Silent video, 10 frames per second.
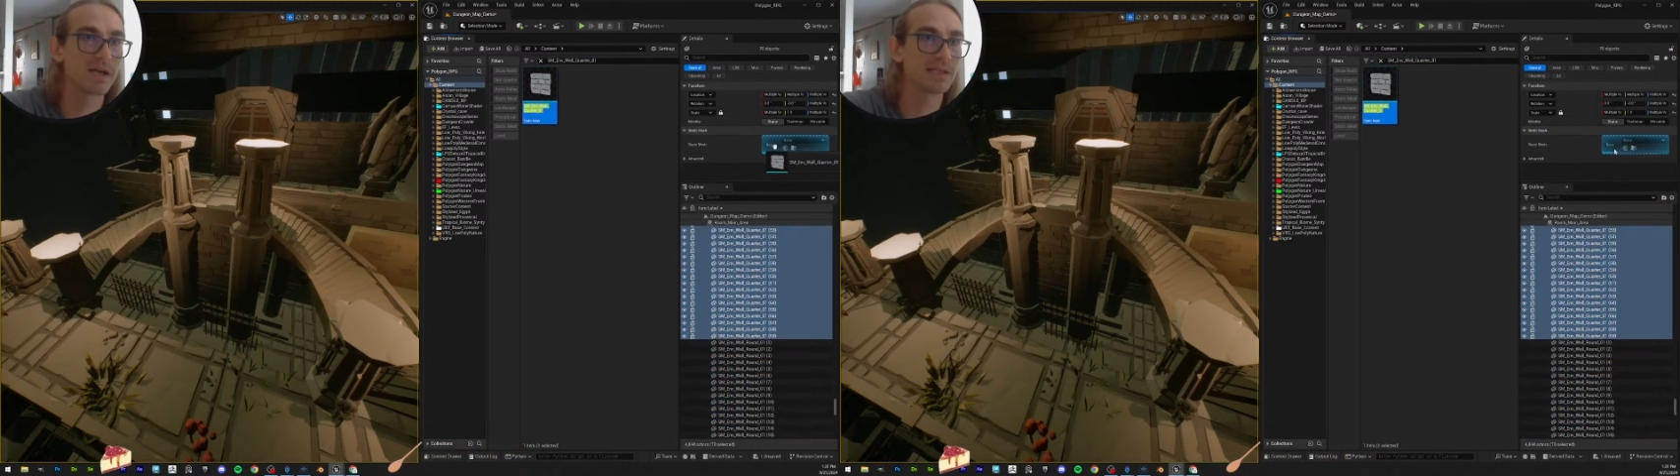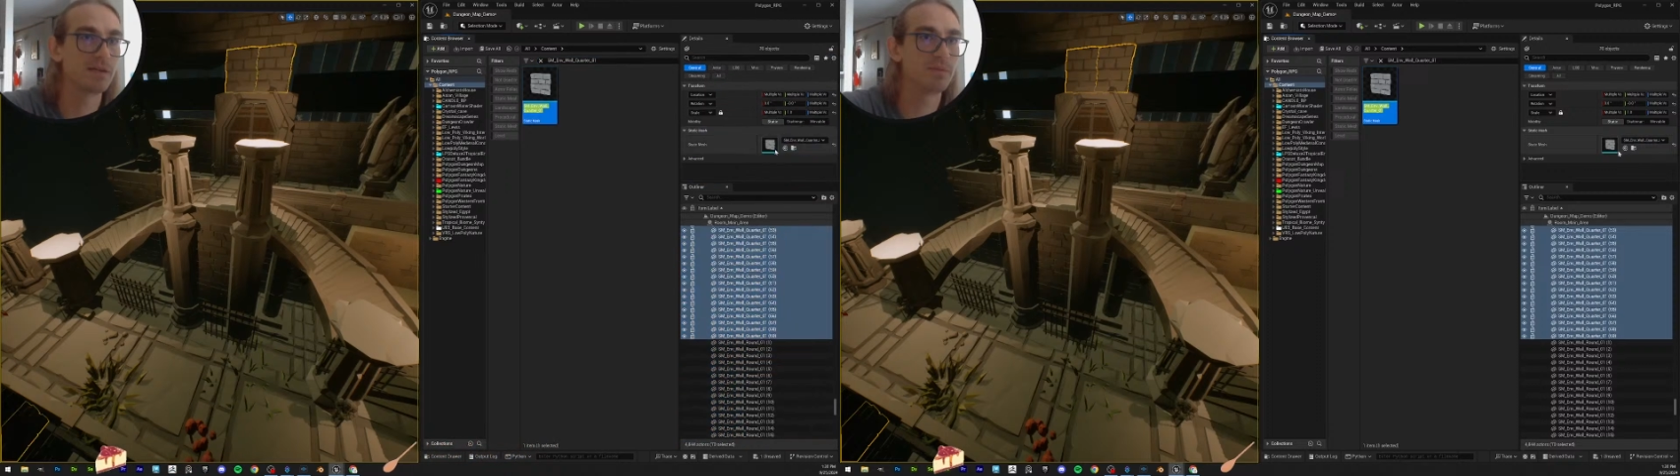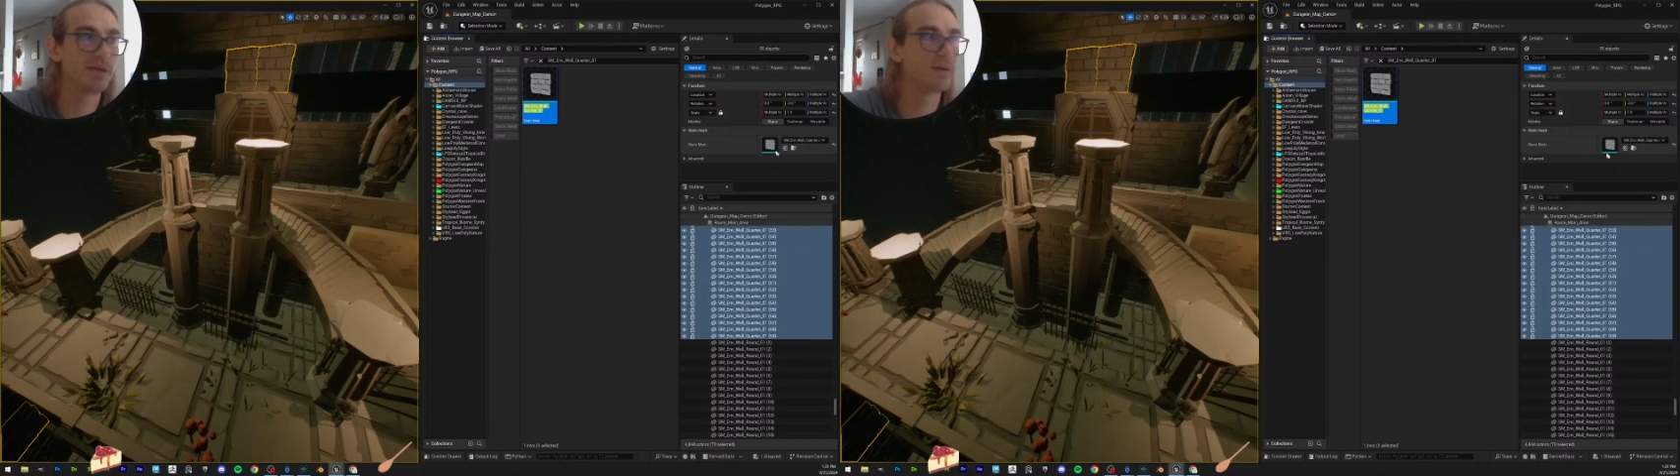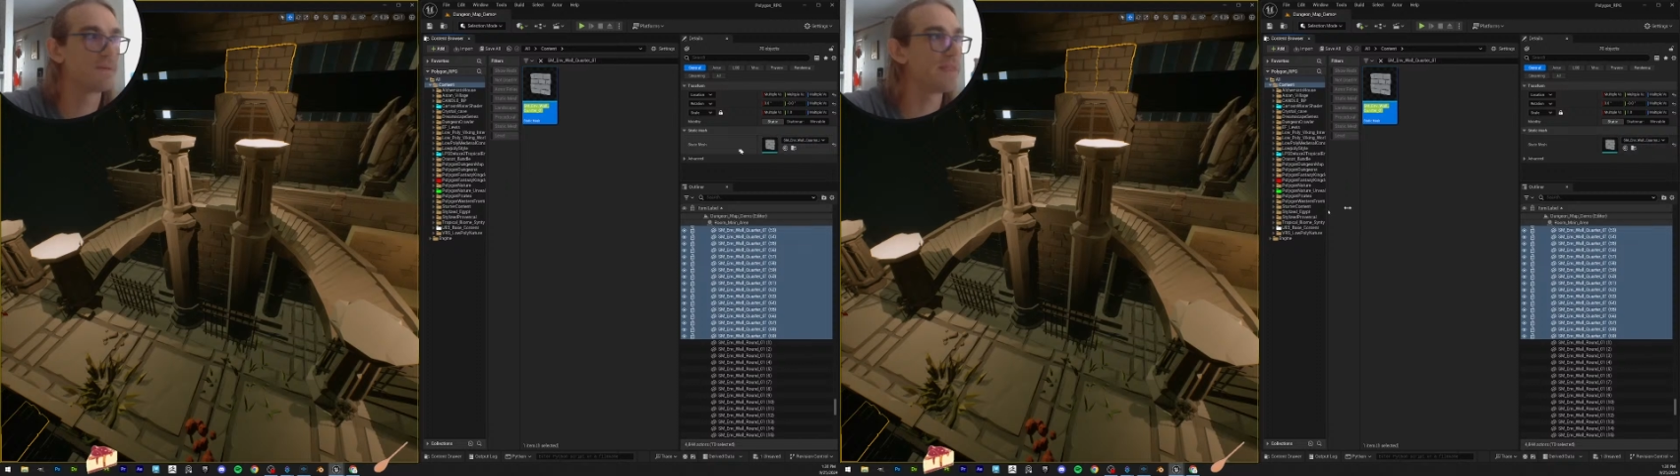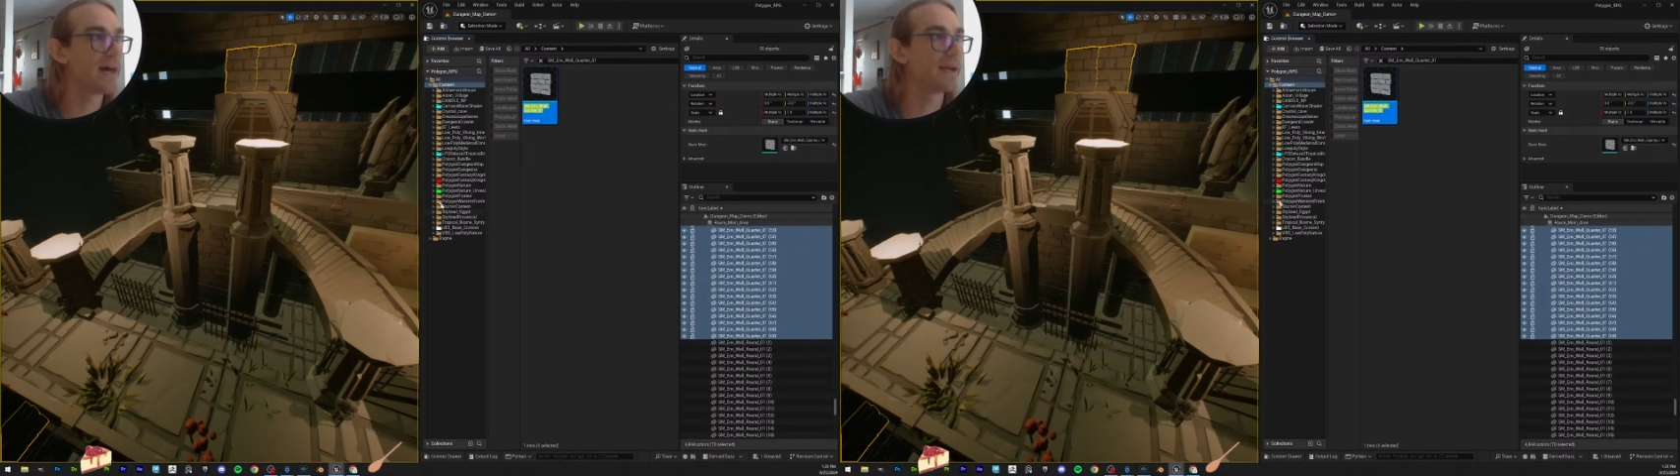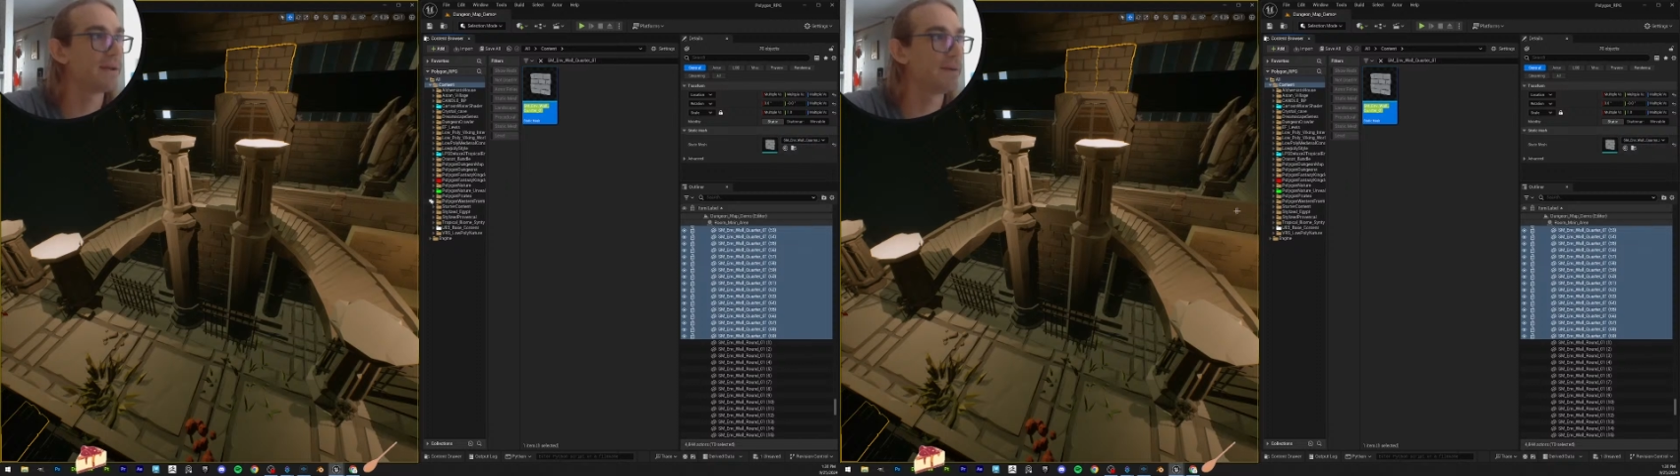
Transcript: a little bit on that